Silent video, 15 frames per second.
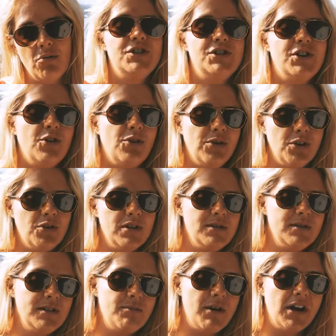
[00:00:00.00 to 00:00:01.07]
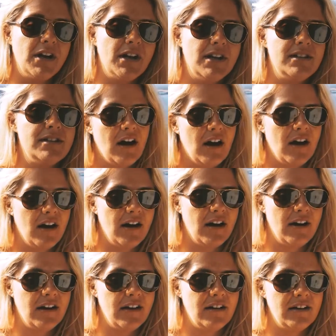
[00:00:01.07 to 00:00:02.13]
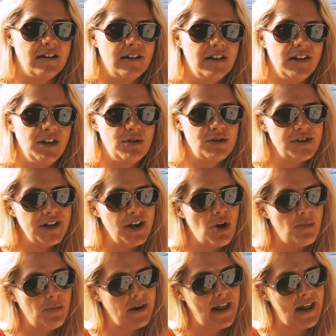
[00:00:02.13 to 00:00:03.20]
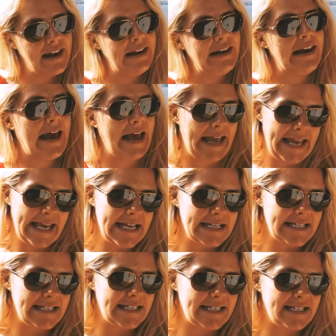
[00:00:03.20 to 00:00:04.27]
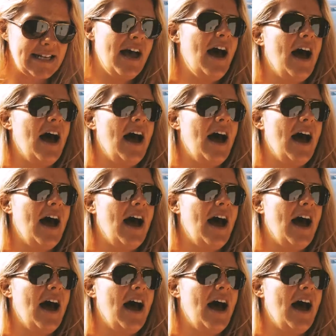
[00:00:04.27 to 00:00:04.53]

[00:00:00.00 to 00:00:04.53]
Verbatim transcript: So the Christmas markets are usually open at night.